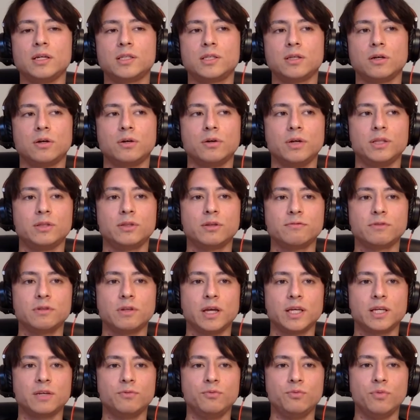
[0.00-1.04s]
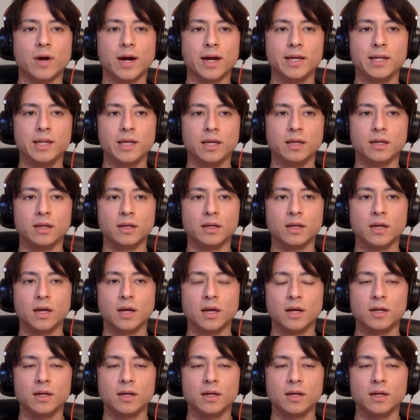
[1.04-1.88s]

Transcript: so in terms of like writing